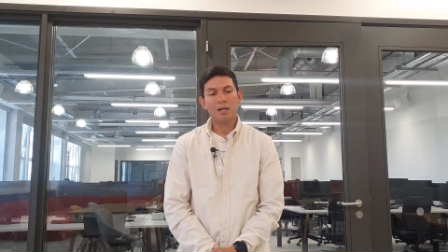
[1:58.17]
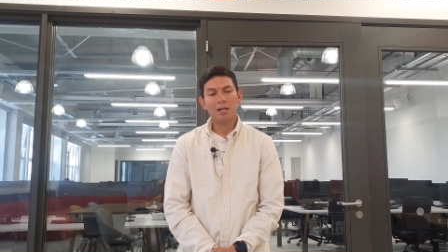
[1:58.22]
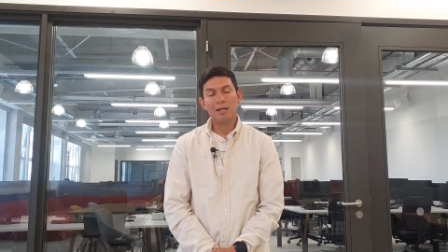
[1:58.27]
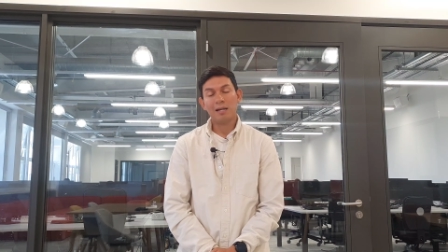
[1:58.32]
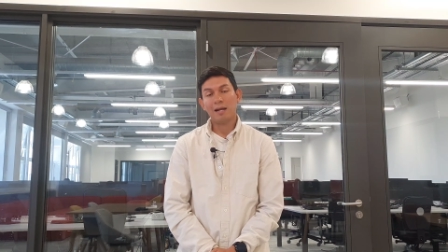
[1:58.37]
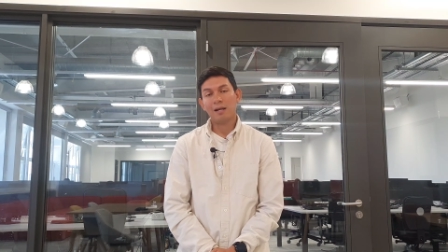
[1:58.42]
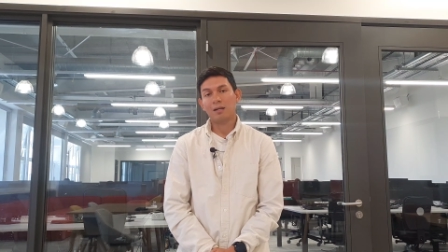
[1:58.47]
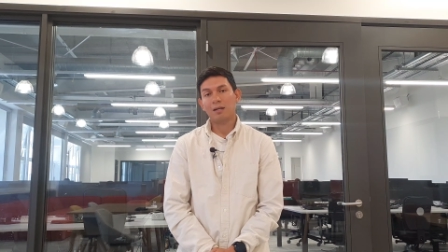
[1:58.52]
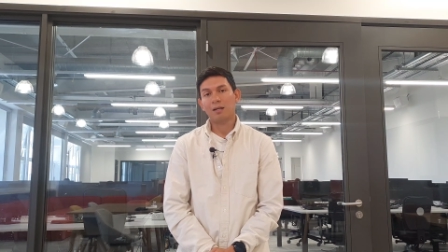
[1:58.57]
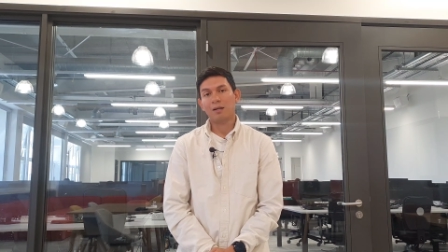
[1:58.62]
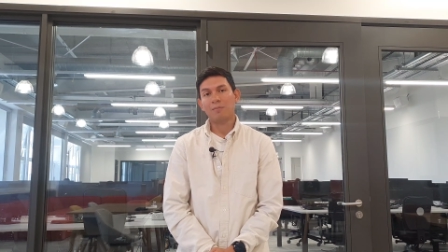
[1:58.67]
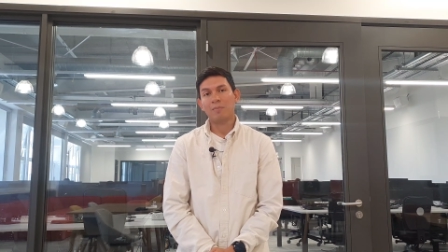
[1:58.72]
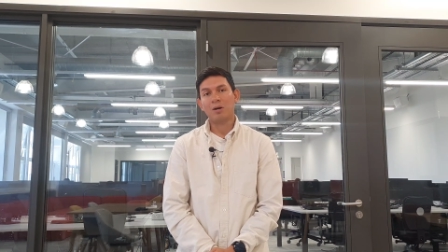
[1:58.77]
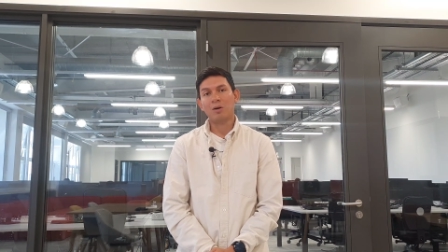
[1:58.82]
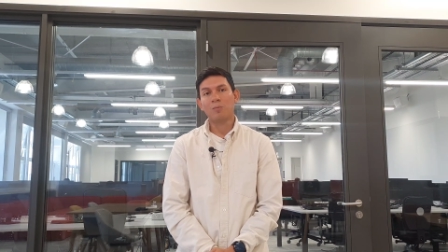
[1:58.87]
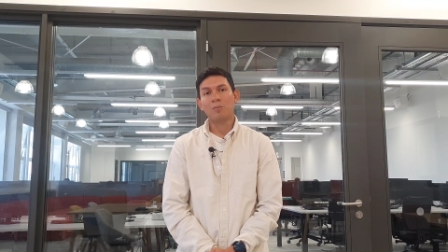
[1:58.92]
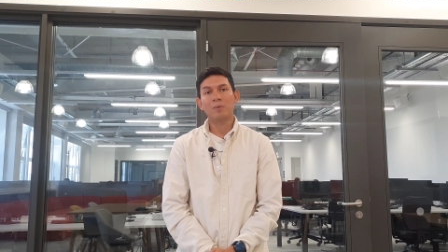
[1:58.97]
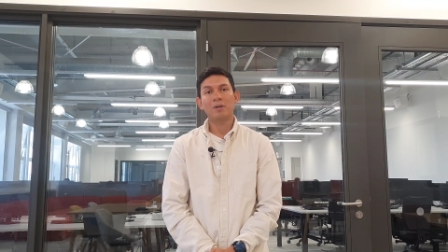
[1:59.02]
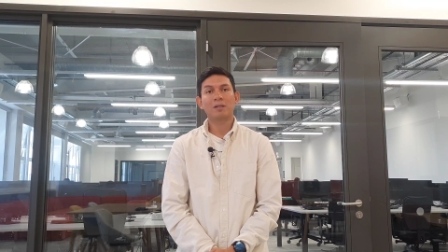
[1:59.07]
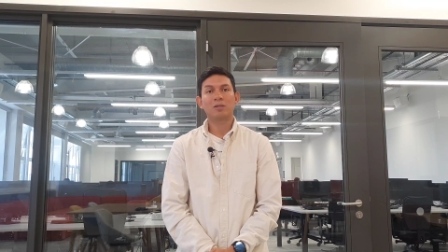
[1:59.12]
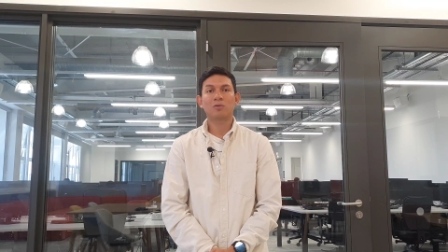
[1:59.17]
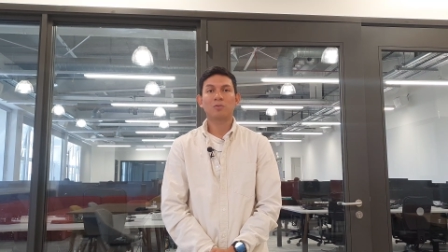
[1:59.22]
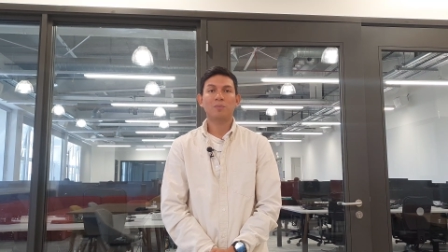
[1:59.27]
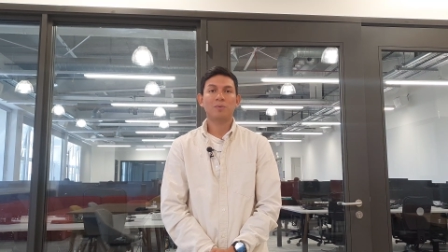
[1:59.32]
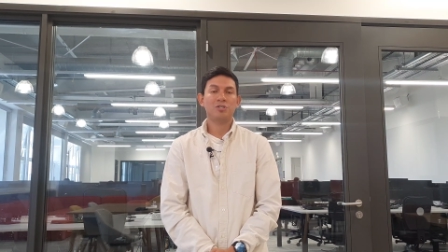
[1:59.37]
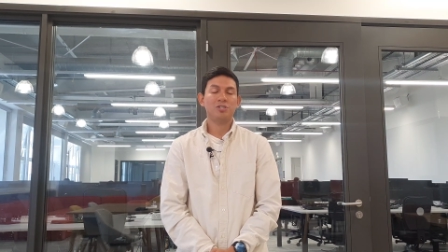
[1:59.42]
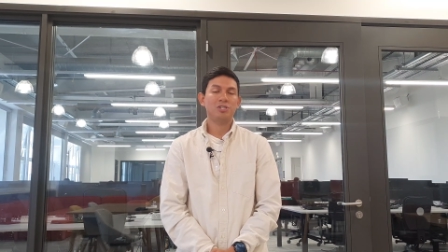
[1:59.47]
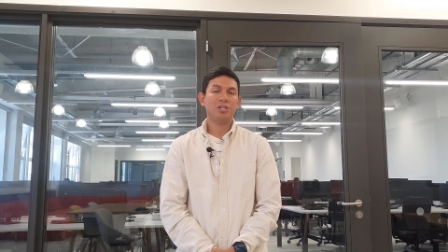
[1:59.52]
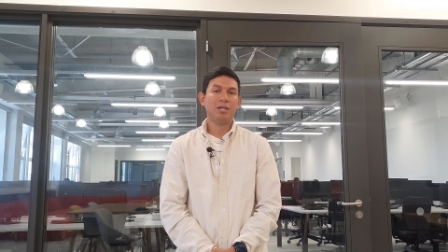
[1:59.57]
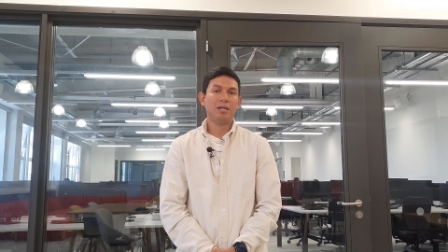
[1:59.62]
learning about virtual
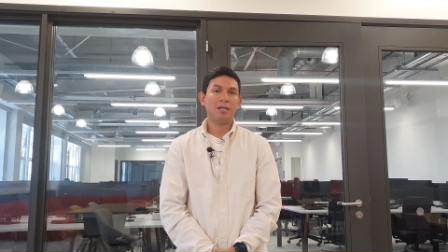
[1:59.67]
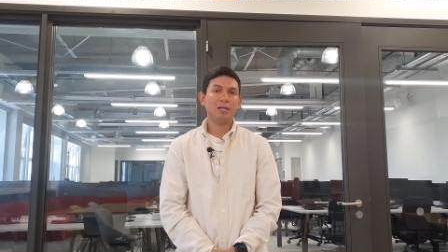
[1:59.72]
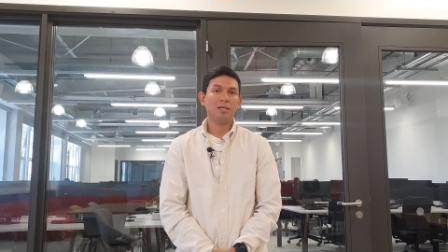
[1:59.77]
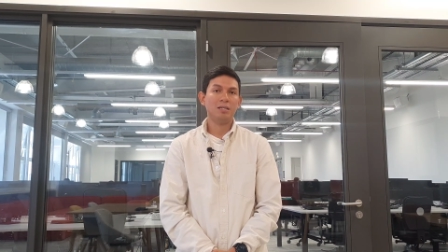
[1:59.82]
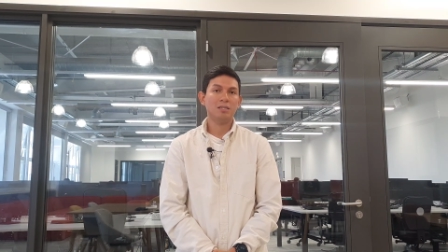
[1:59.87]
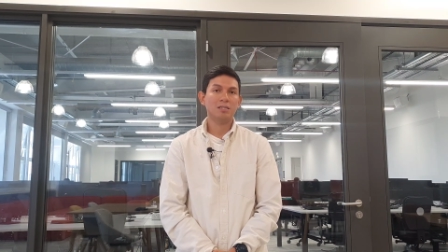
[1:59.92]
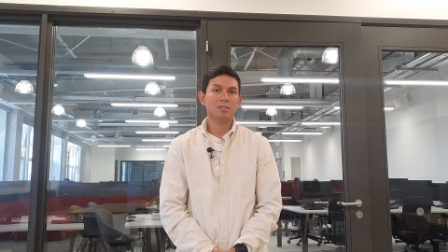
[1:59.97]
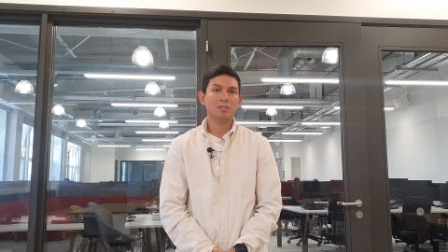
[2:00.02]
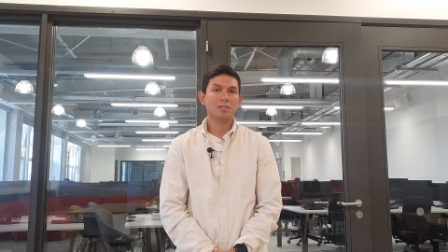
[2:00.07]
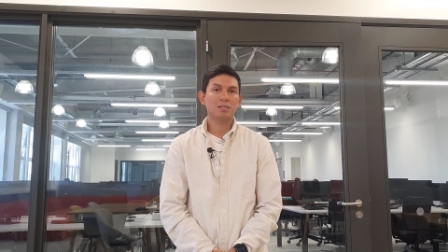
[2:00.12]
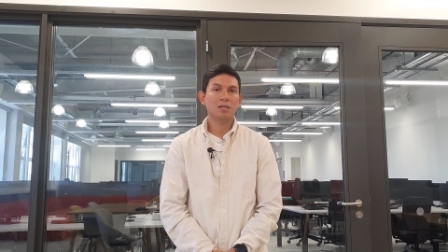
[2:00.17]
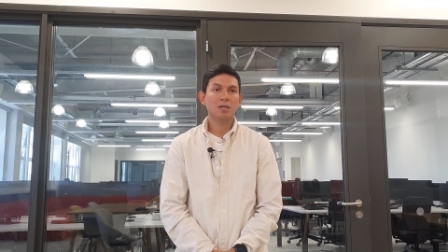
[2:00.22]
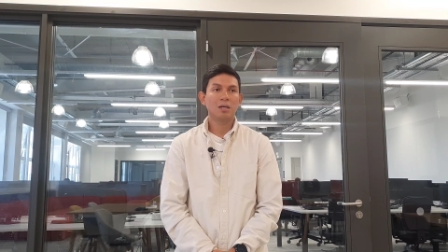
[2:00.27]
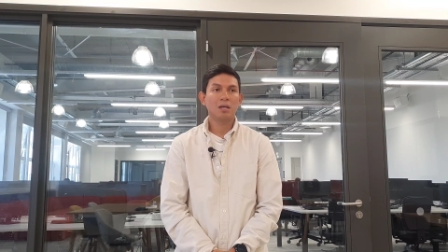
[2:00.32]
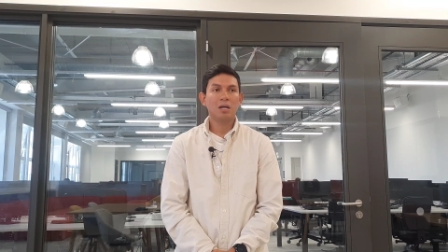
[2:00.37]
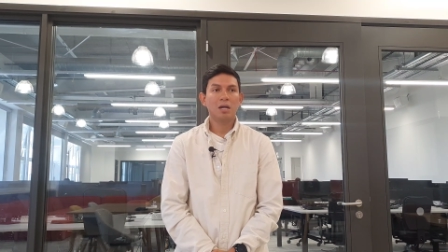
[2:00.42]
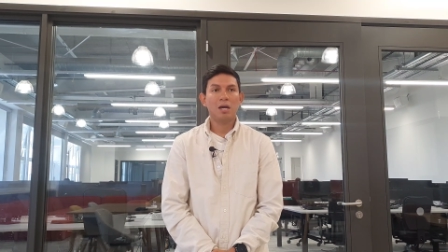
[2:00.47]
machines,